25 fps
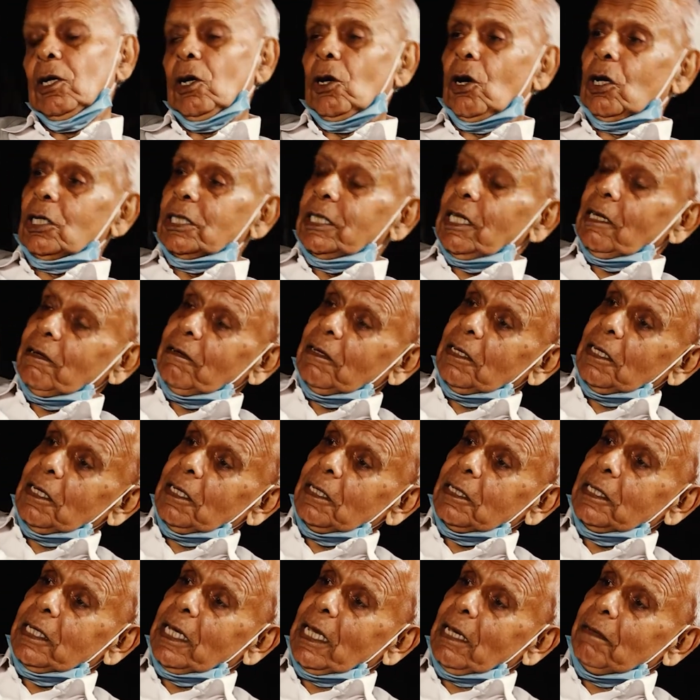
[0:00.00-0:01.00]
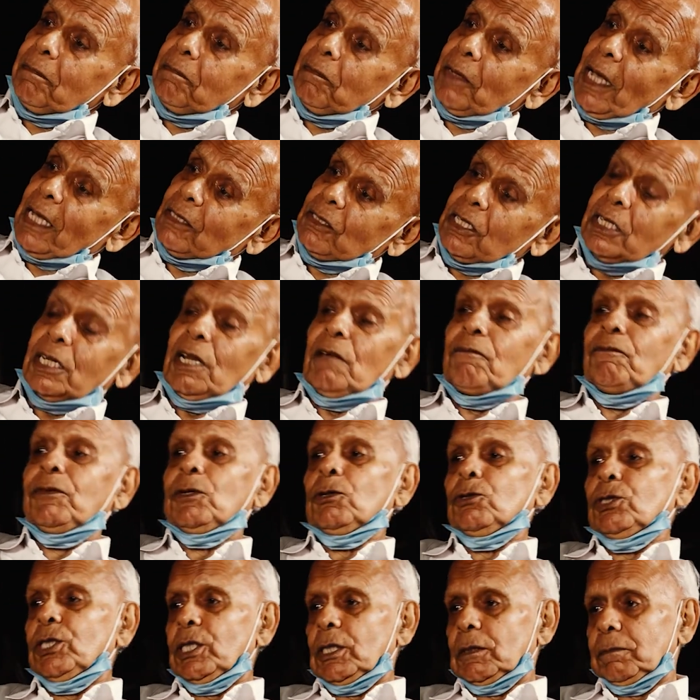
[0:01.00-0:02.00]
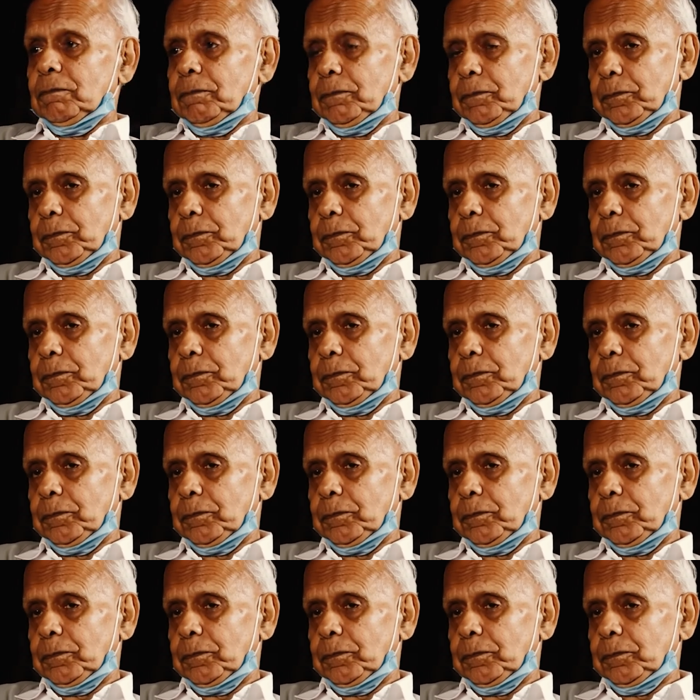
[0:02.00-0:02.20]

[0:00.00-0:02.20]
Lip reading: or they came as a refugee.